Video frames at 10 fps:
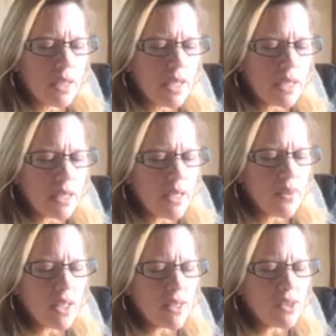and
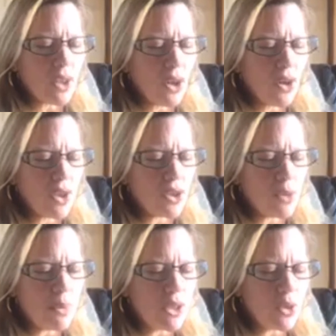giving us the courage
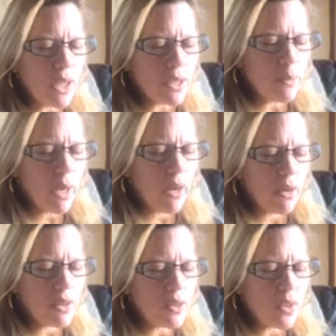to be transparent,